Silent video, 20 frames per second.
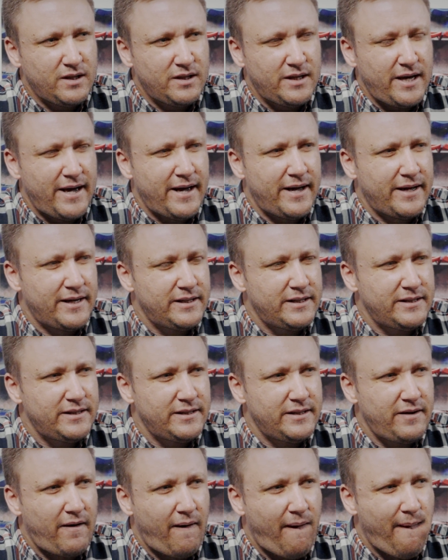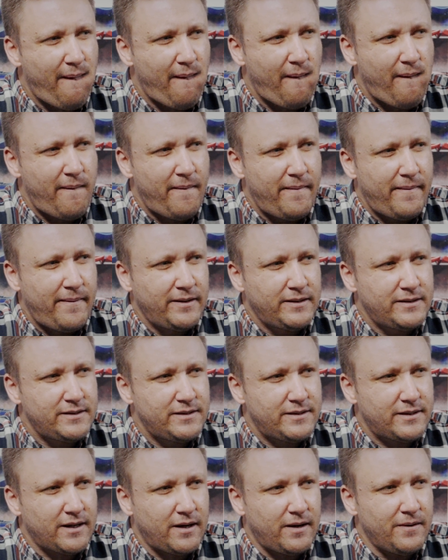Yeah.
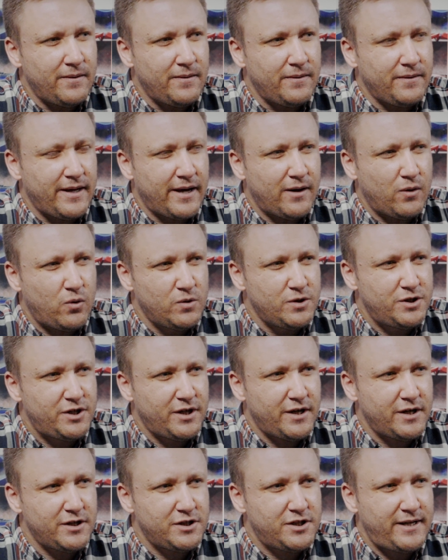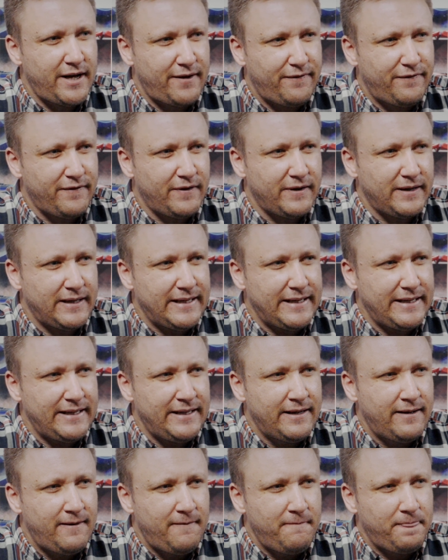So yeah, Hornchurch
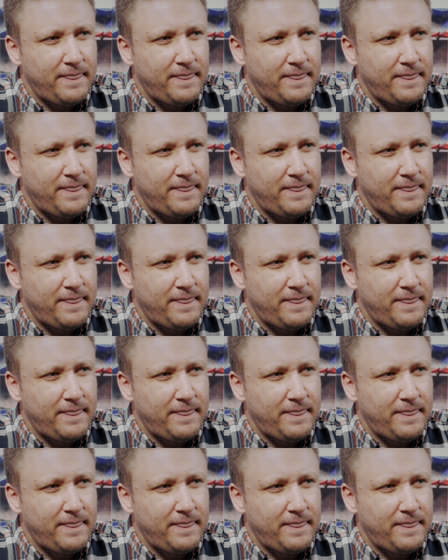definitely.